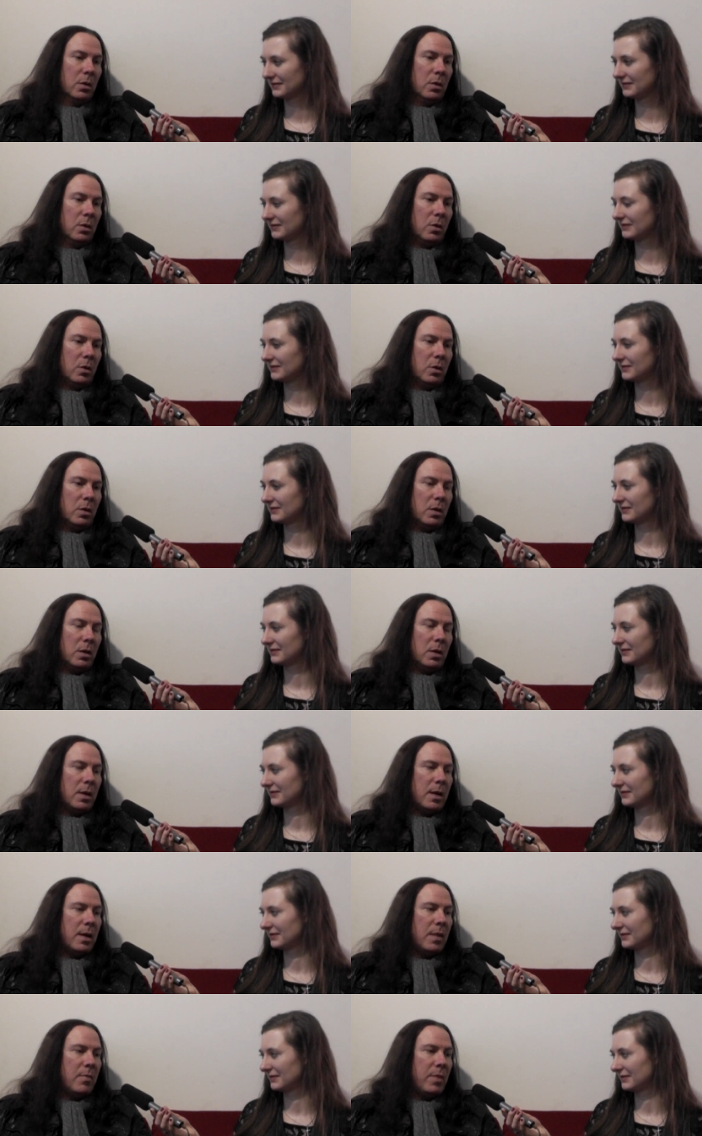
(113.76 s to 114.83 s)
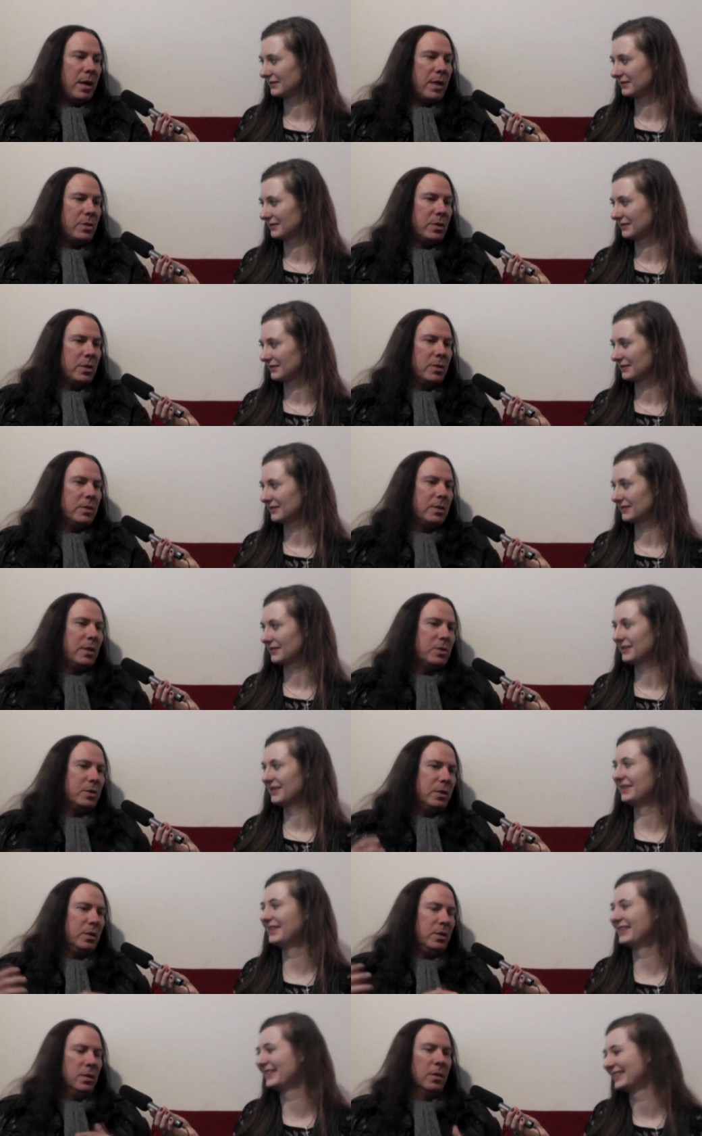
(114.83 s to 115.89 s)
Speaker 1: called La La Mansion. It's
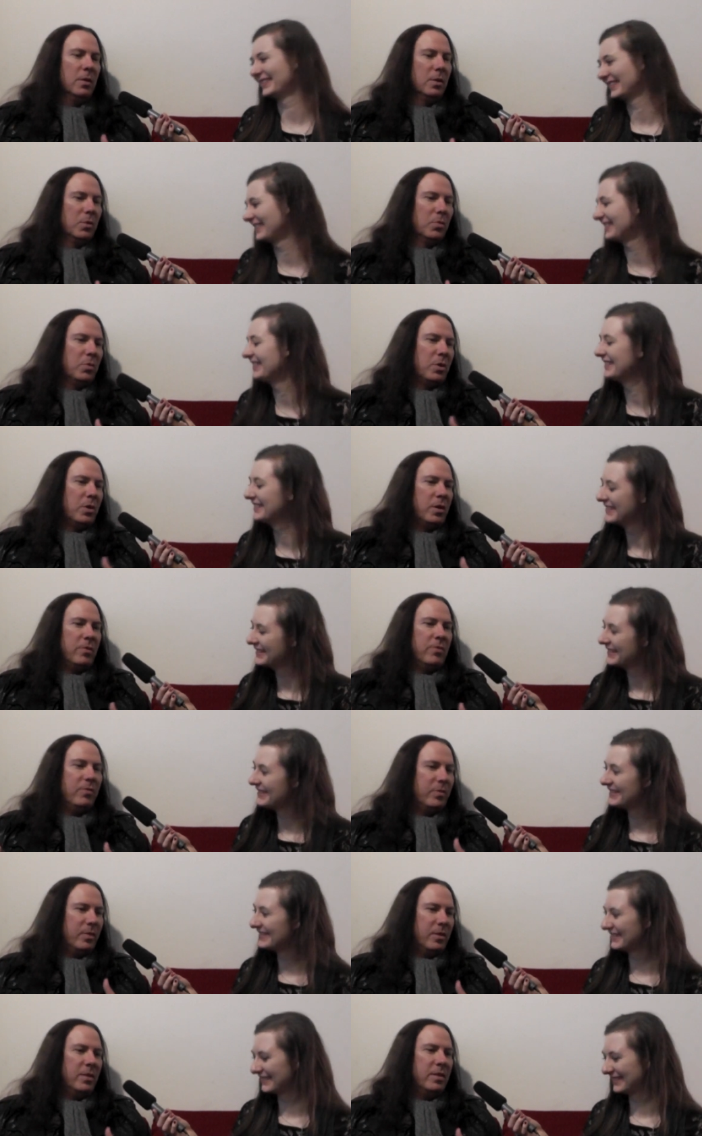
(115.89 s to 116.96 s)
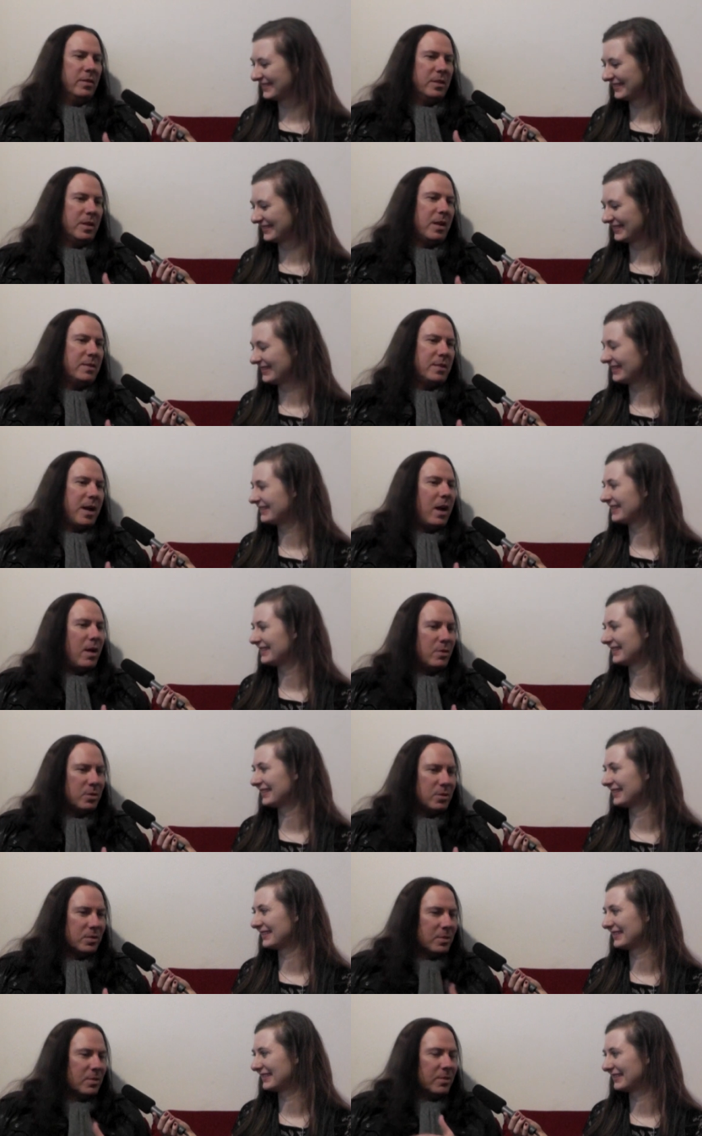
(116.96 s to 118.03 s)
actually part of this guy's
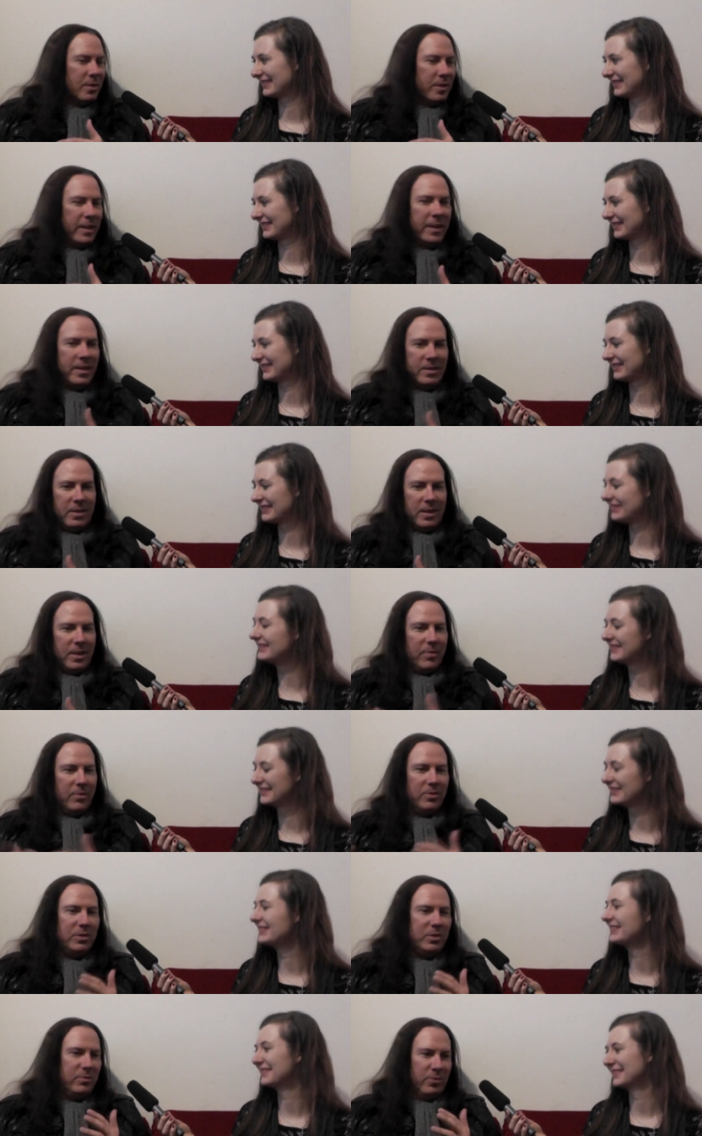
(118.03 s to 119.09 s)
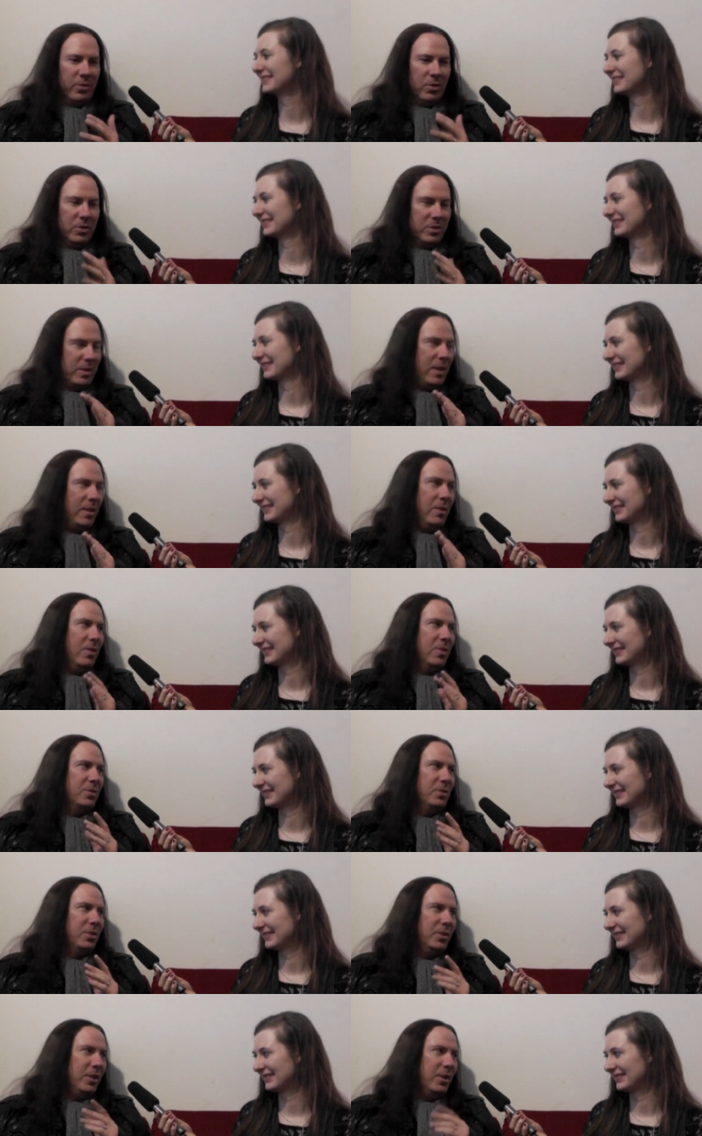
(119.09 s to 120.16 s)
house, and it's like a full state-of-the-art
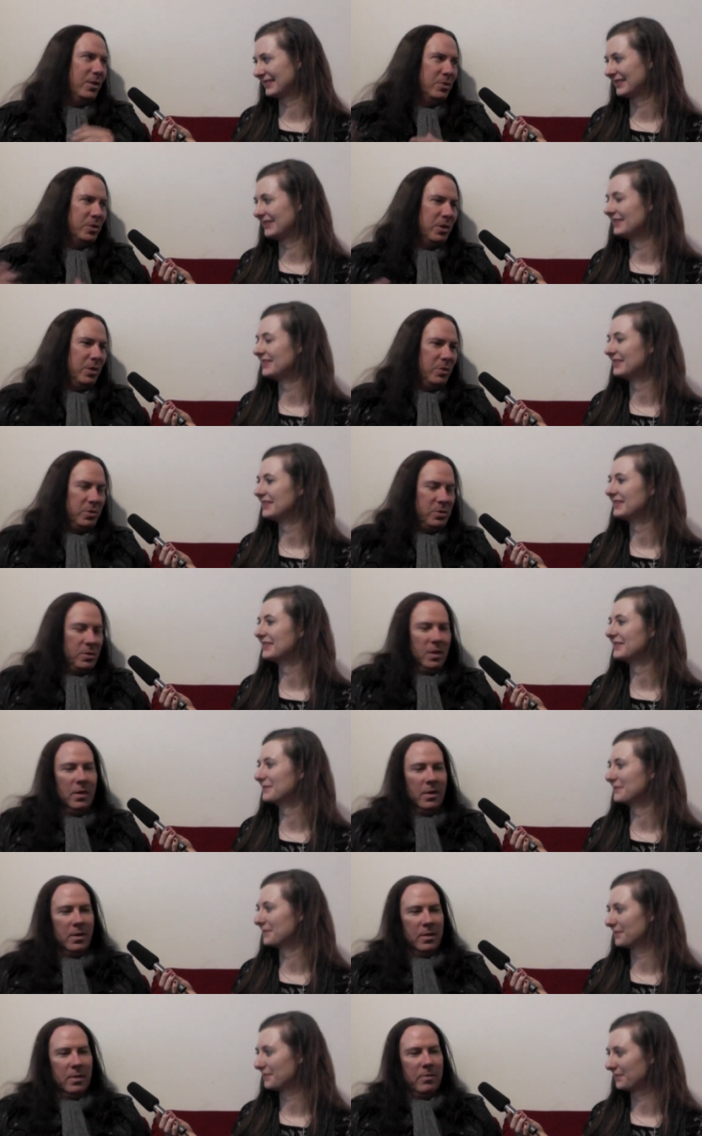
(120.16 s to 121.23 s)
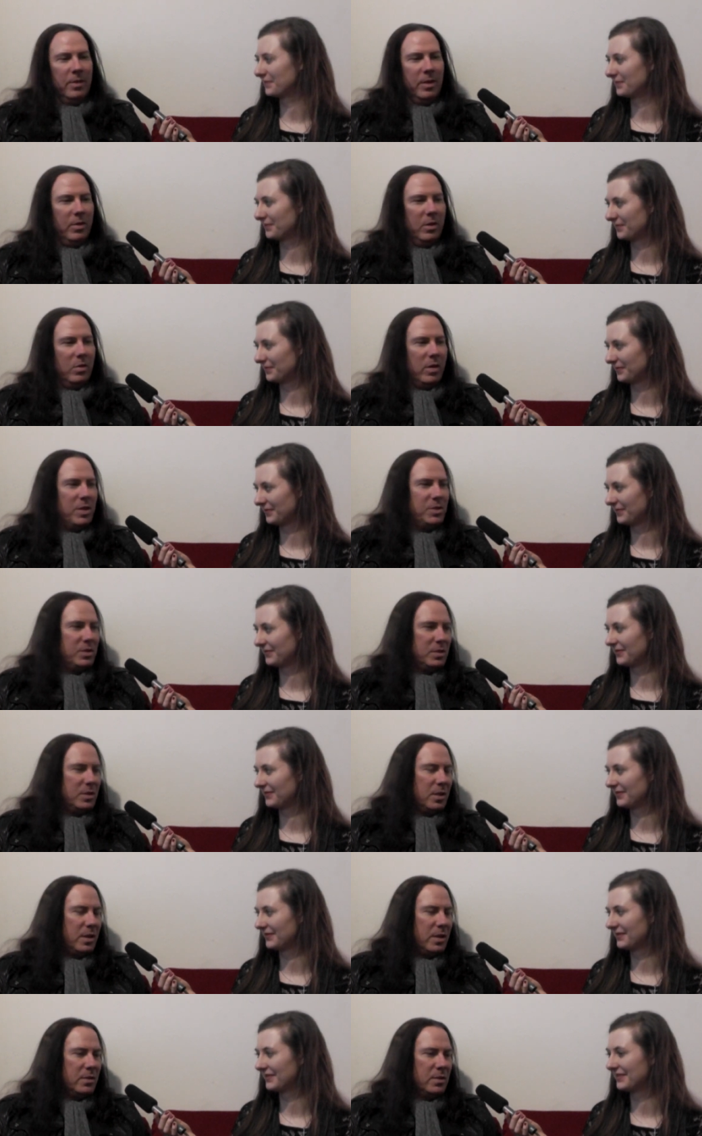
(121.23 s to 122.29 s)
studio, so he was very gracious
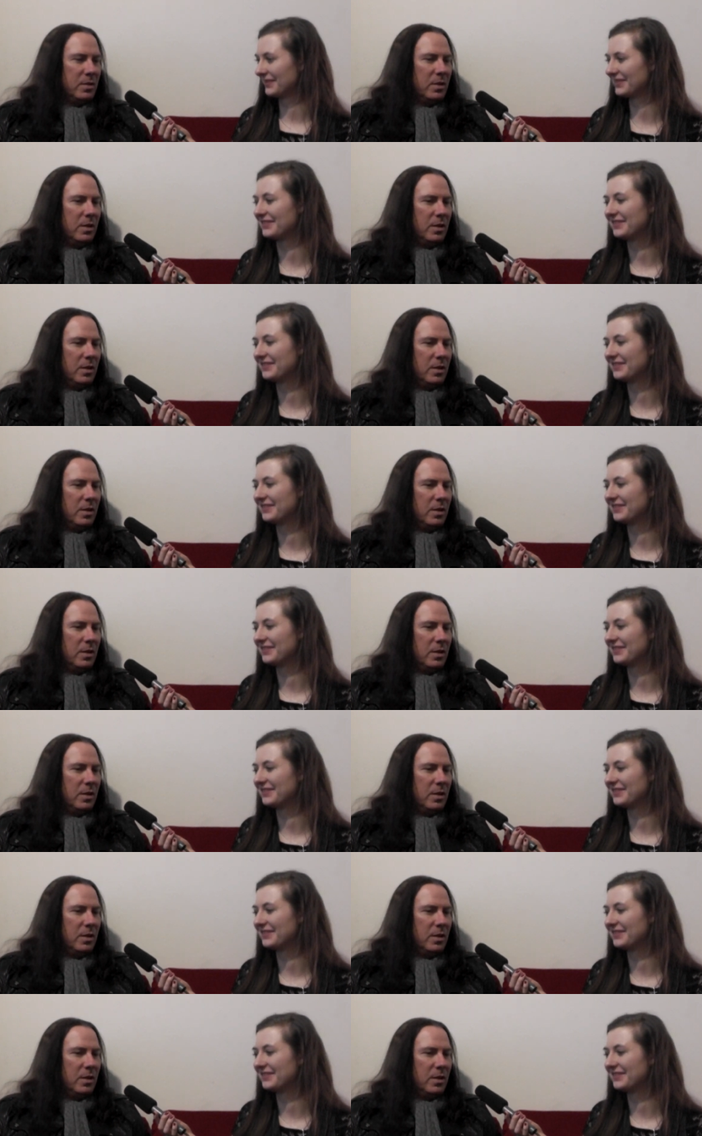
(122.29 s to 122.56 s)
to let us